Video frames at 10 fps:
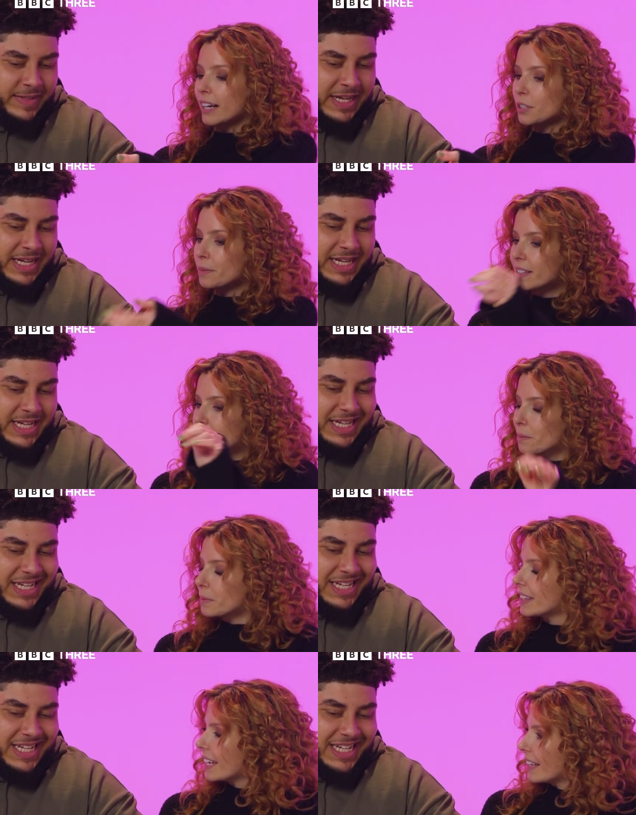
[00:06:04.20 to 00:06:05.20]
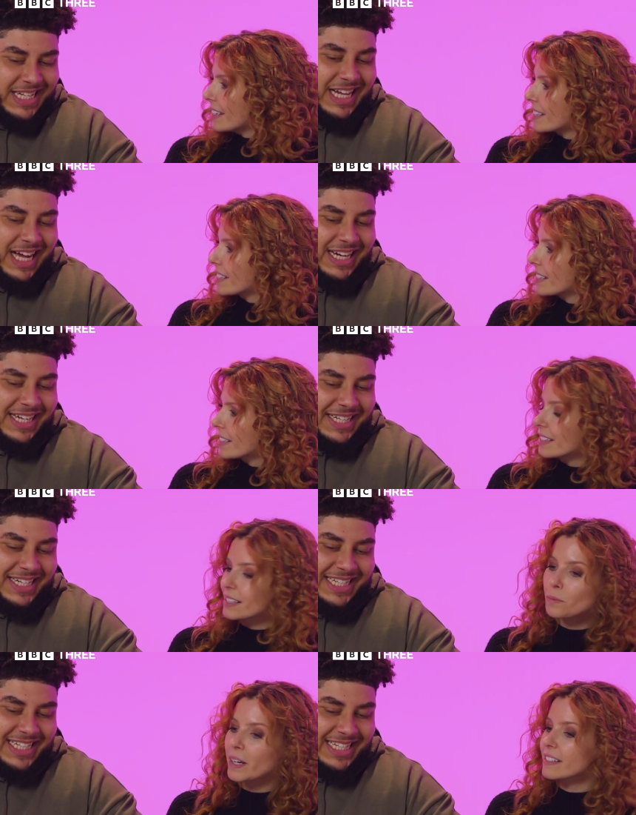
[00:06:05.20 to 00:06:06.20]
Speaker 1: and you end up with this. Yeah, I know.
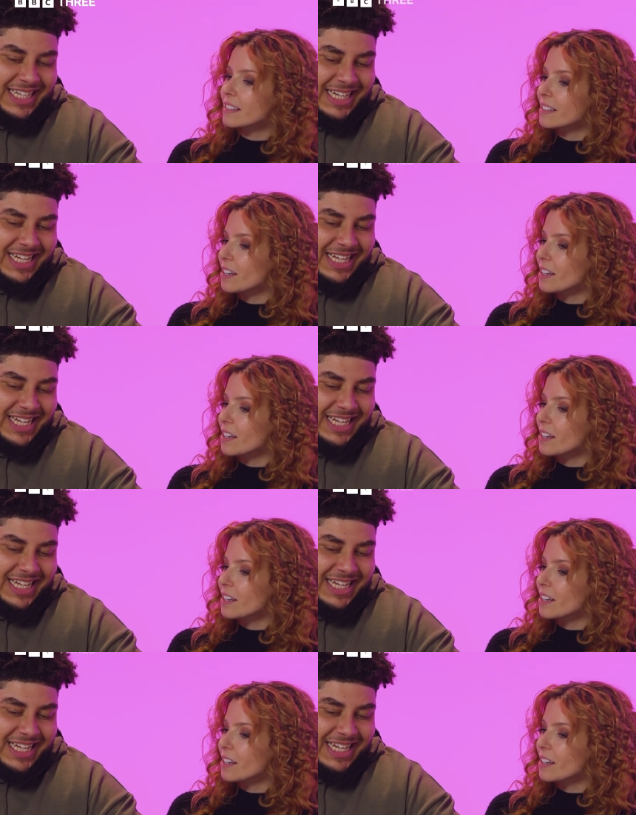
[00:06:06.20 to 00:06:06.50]
It's, it's a waste of